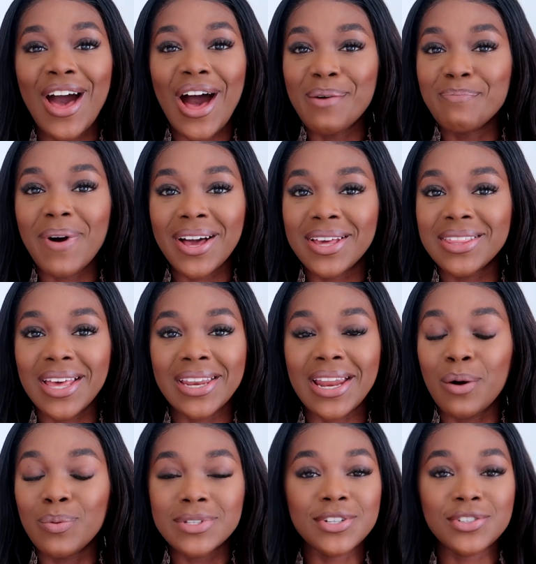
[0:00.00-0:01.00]
And back then
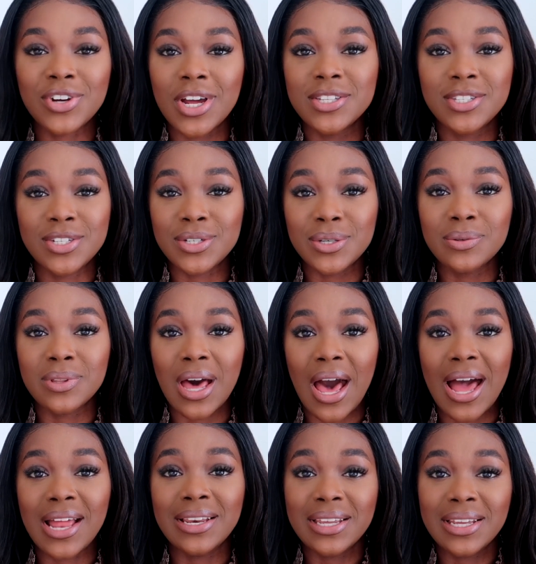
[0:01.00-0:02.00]
I wasn't trying to do that.
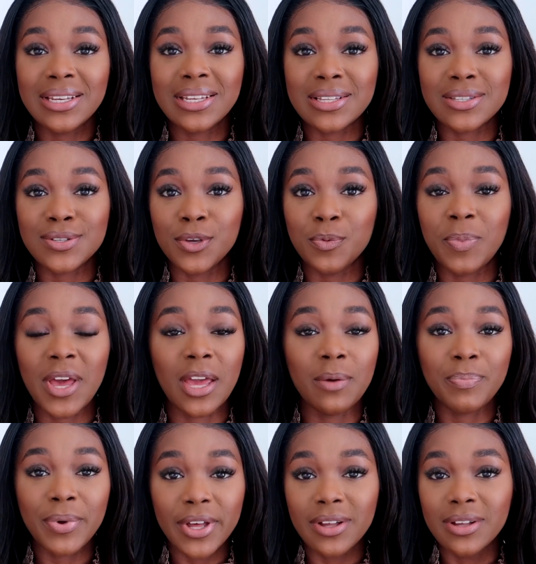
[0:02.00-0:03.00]
I needed to pay
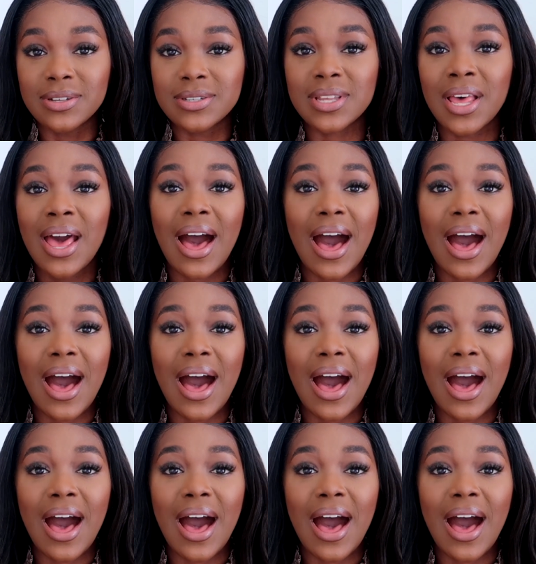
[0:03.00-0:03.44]
bills.